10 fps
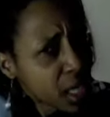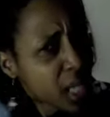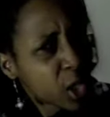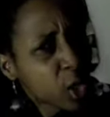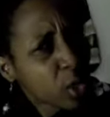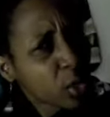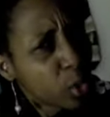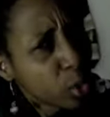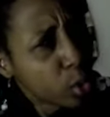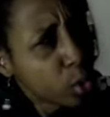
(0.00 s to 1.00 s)
It's got
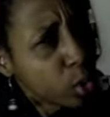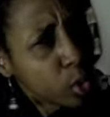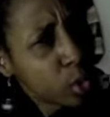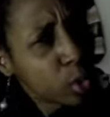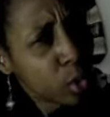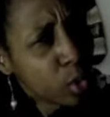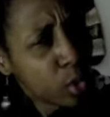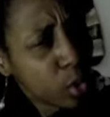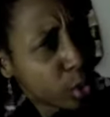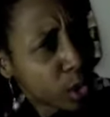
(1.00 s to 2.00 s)

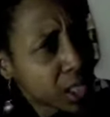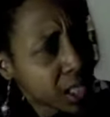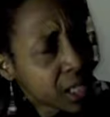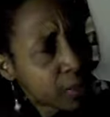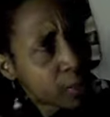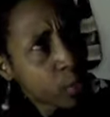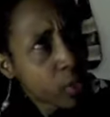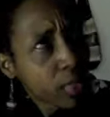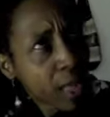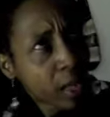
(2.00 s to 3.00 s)
good slip
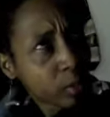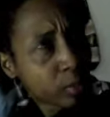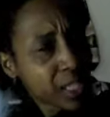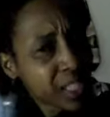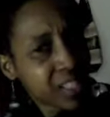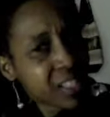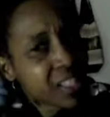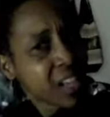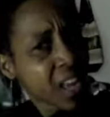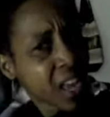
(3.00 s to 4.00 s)
without being
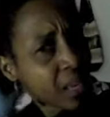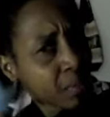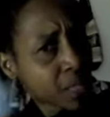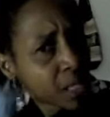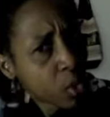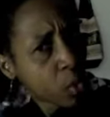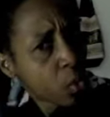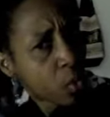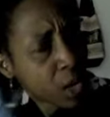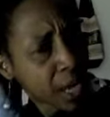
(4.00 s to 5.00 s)
slimy
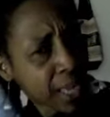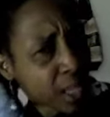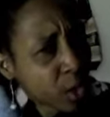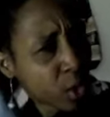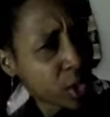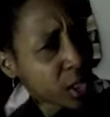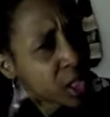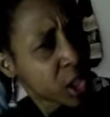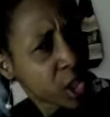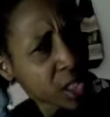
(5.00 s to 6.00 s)
or like a
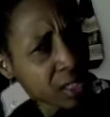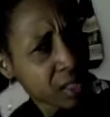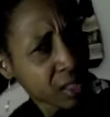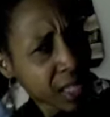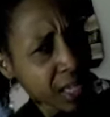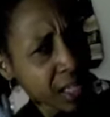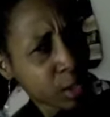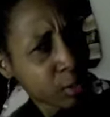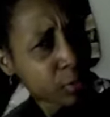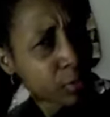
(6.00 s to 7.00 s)
conditioner kind
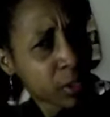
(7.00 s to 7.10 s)
of.